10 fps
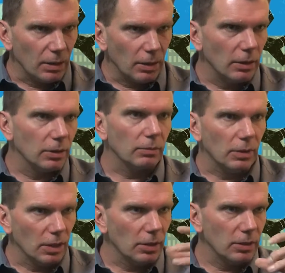And
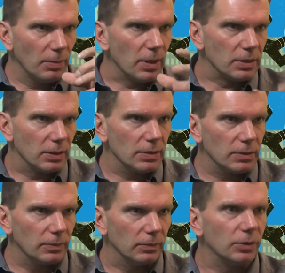in the business,
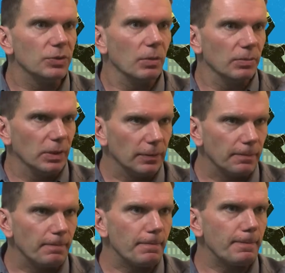do something
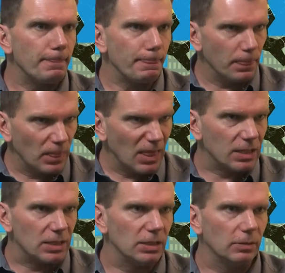
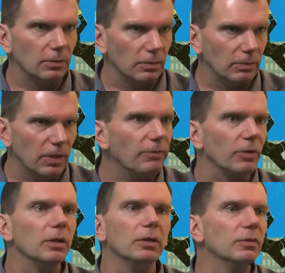that's
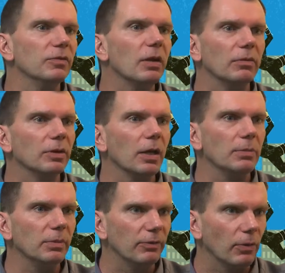different that you've never done
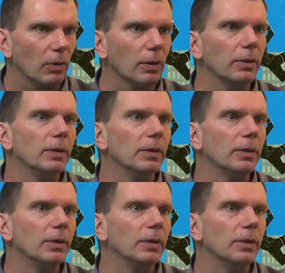before.